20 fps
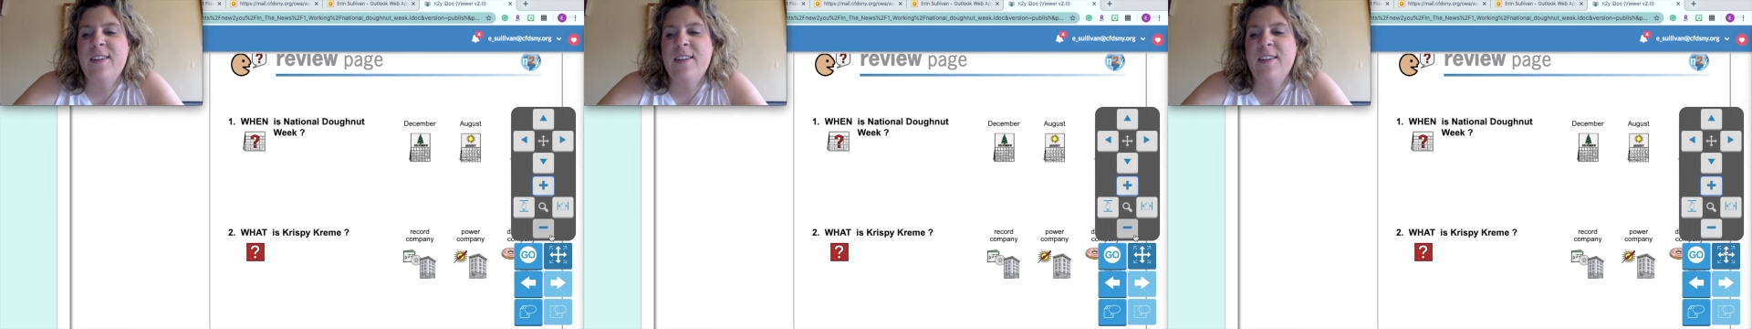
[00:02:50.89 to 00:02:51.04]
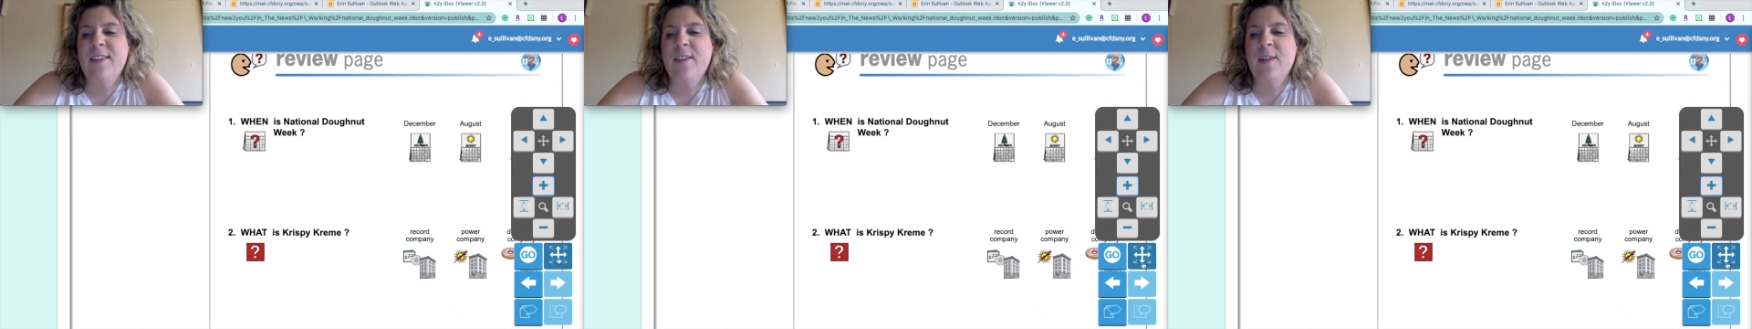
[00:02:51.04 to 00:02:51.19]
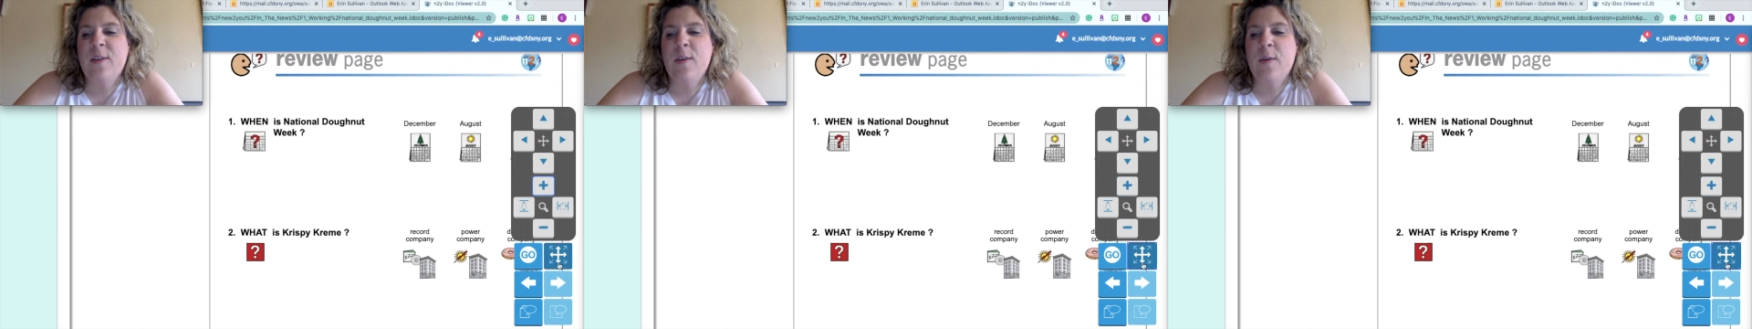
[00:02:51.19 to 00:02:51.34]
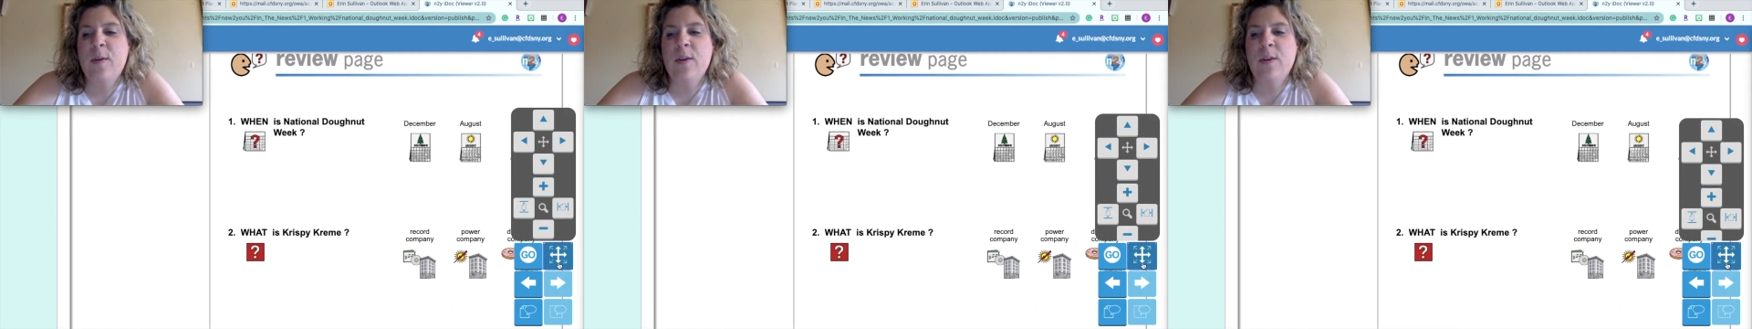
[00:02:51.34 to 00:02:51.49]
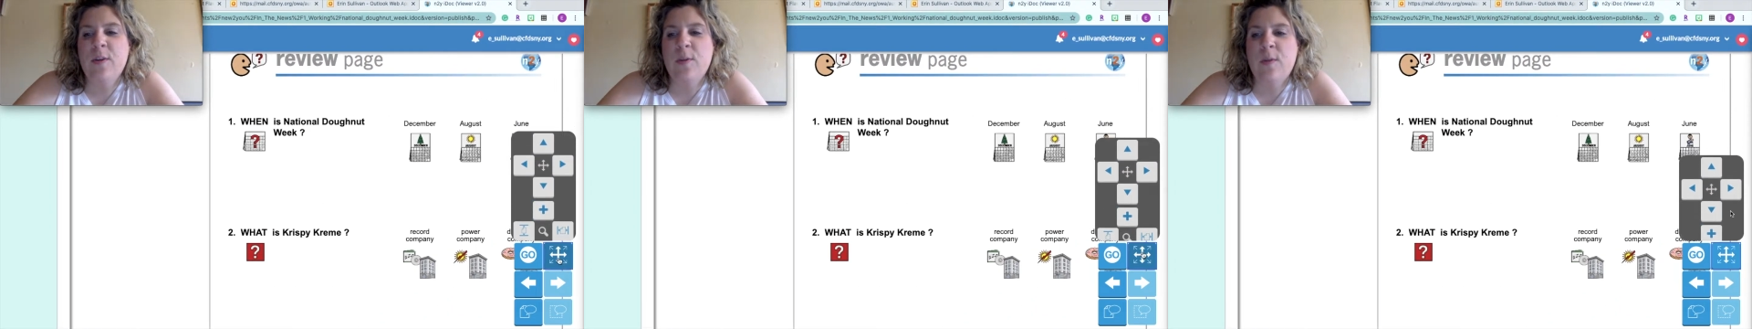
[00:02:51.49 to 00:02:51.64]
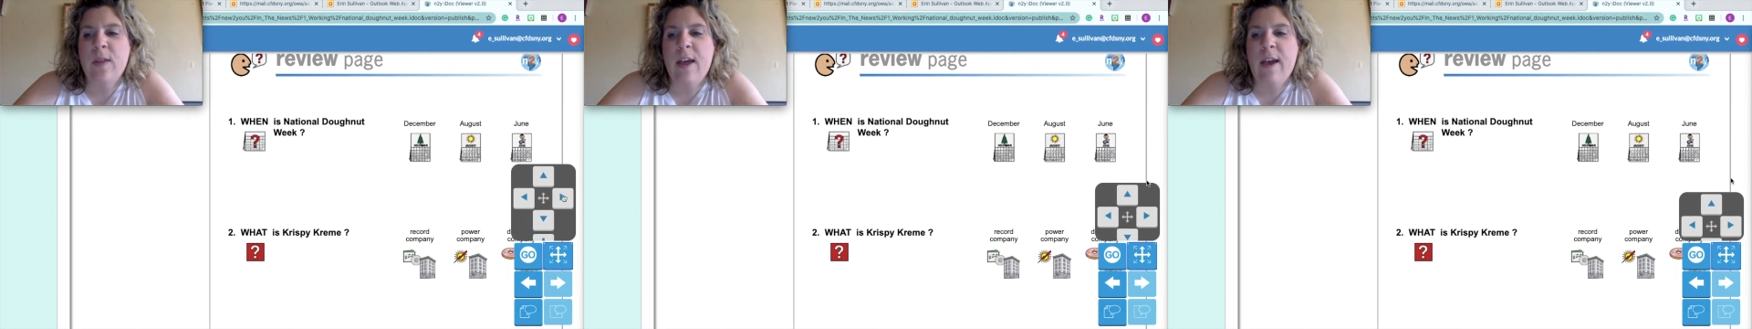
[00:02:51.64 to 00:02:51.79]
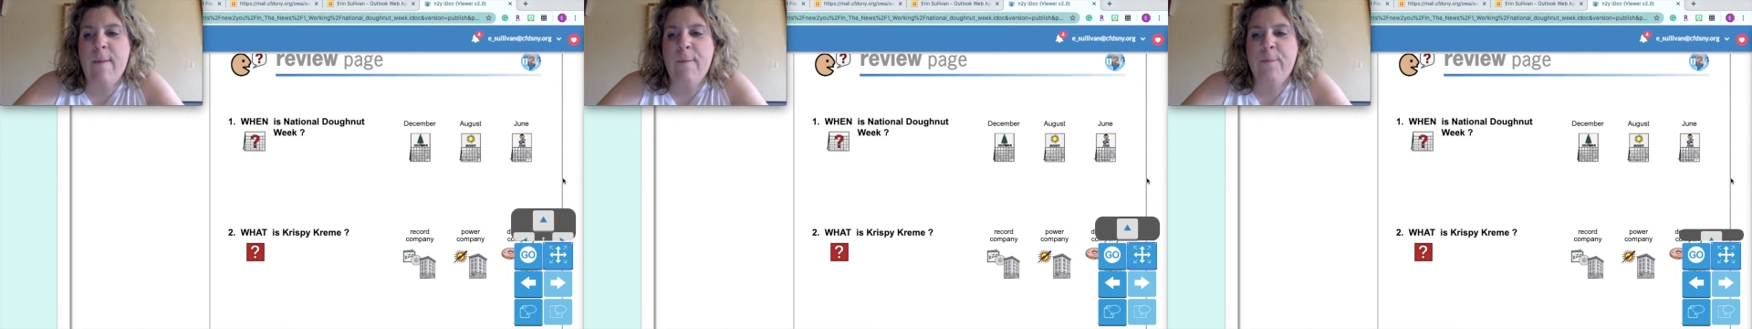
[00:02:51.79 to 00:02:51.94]
so you can do
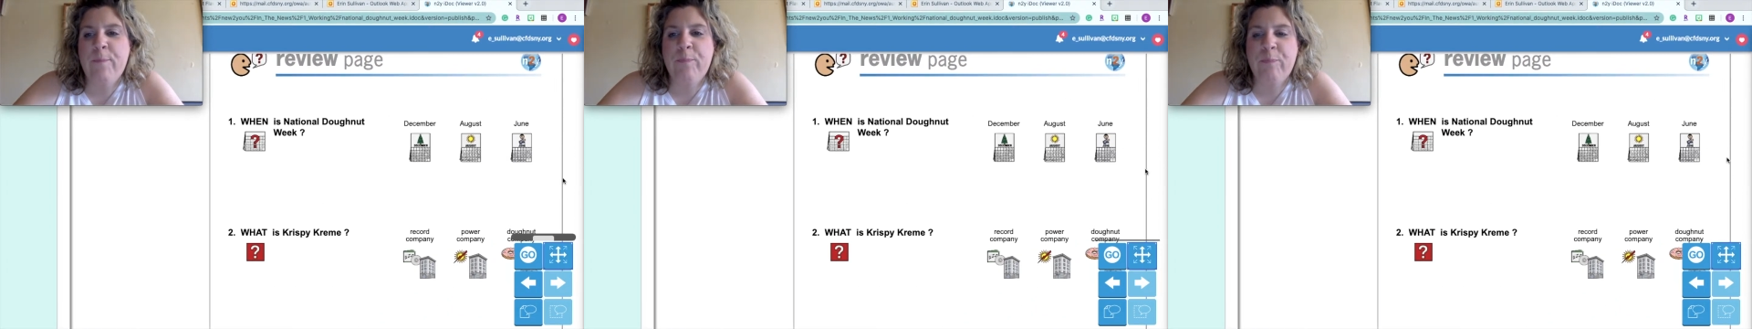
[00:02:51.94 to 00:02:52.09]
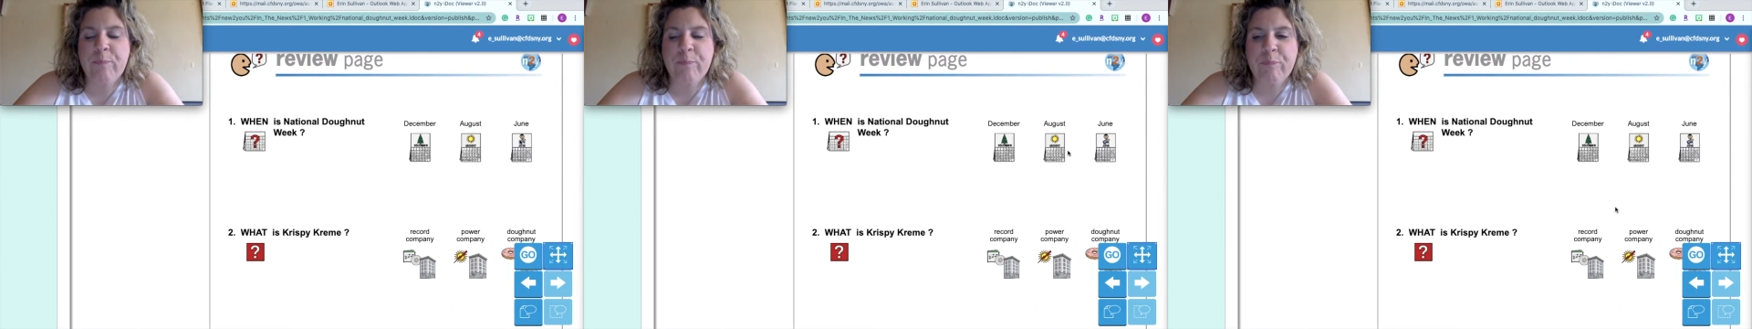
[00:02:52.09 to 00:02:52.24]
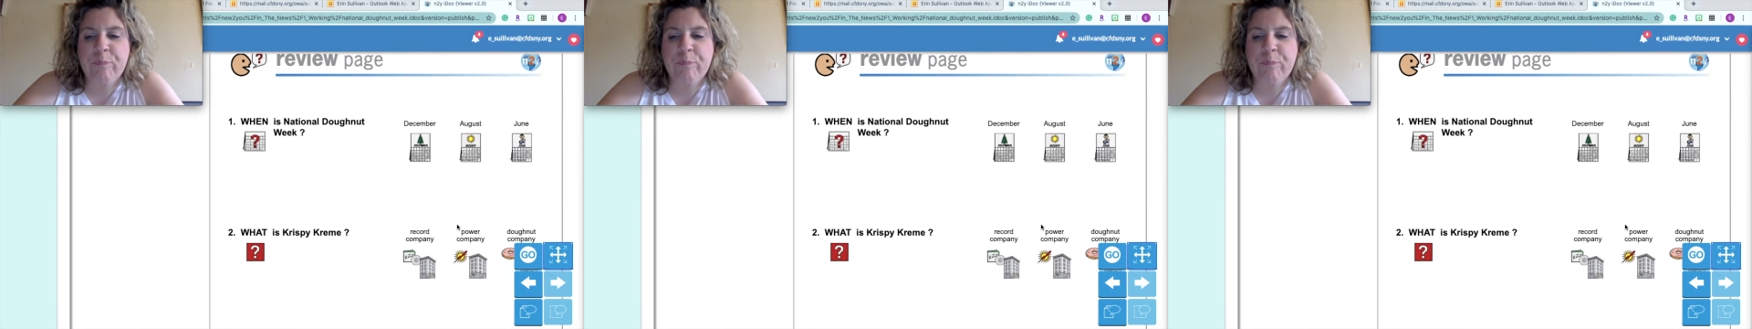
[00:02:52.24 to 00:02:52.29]
them